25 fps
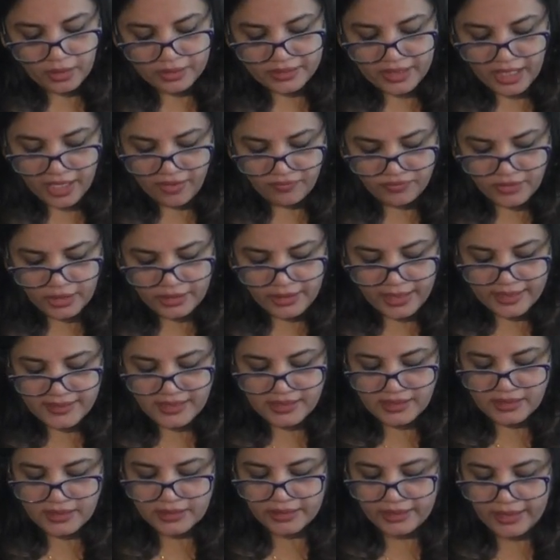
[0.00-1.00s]
gave the
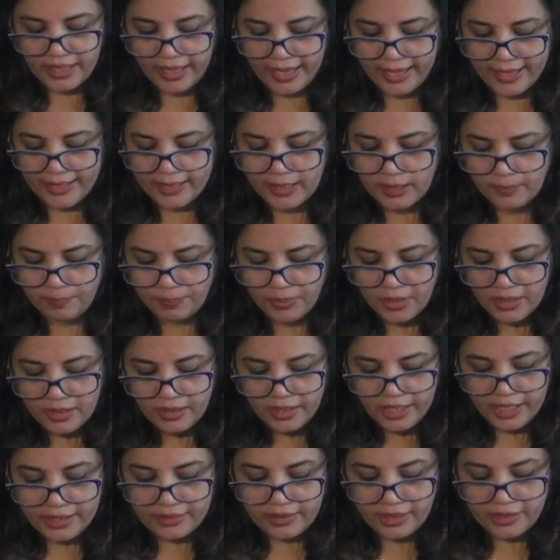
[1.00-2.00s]
necessary help,
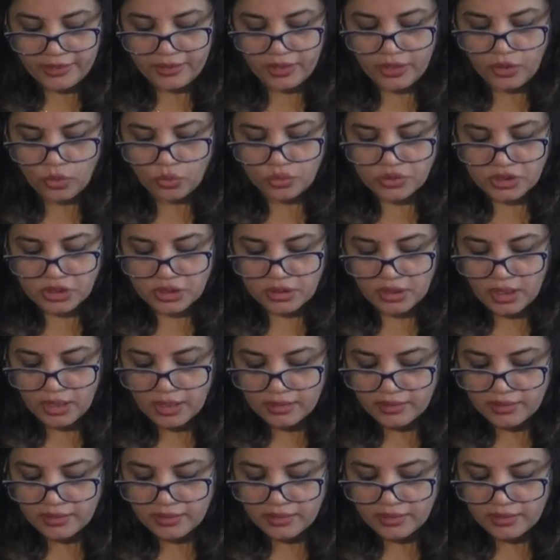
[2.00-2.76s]
it reduced.